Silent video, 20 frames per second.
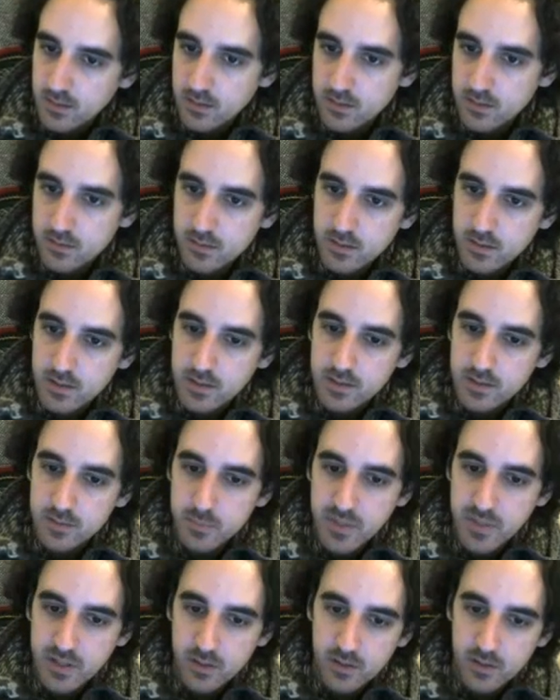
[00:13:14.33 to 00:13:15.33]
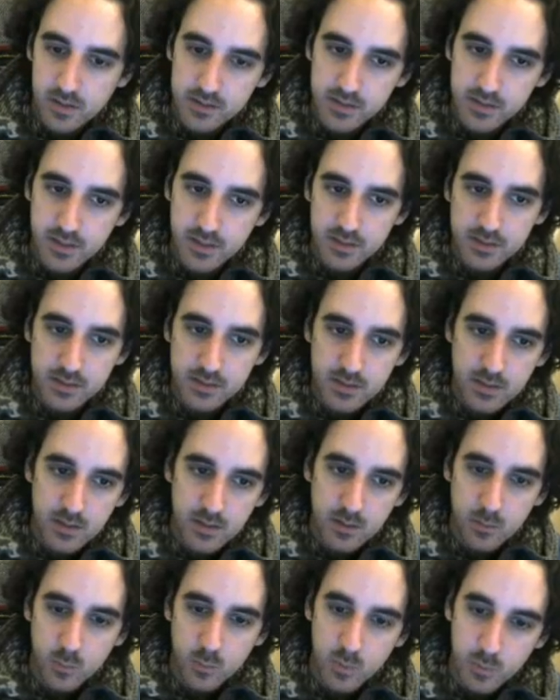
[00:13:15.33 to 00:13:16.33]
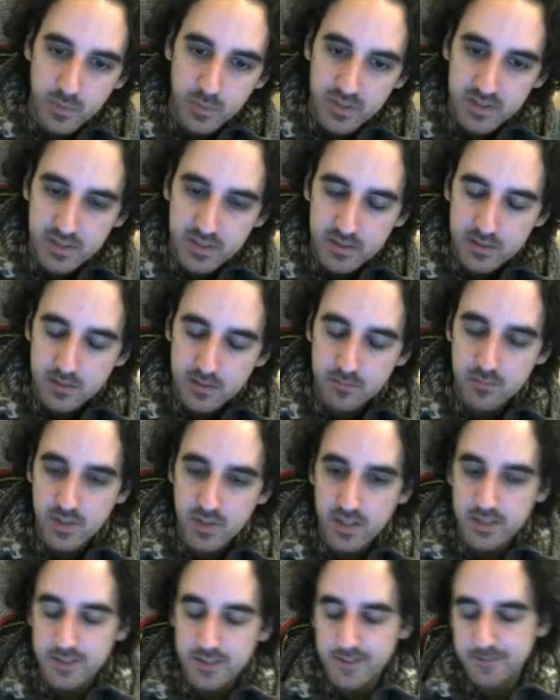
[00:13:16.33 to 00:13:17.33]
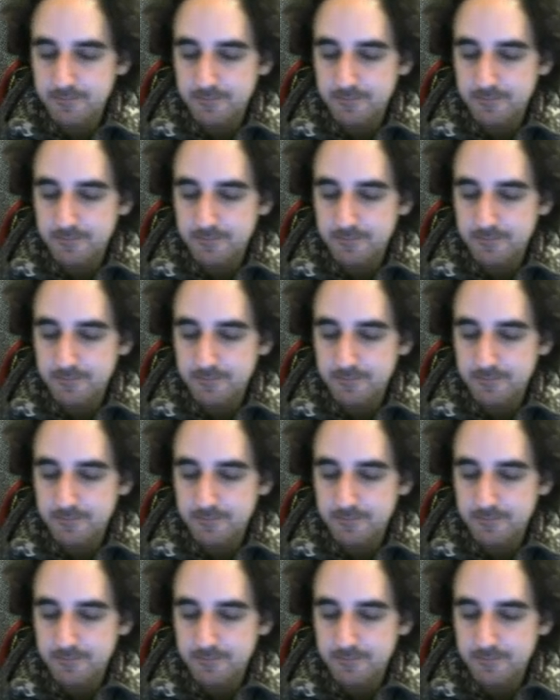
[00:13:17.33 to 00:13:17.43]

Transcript: so that the specular here will be tinted red.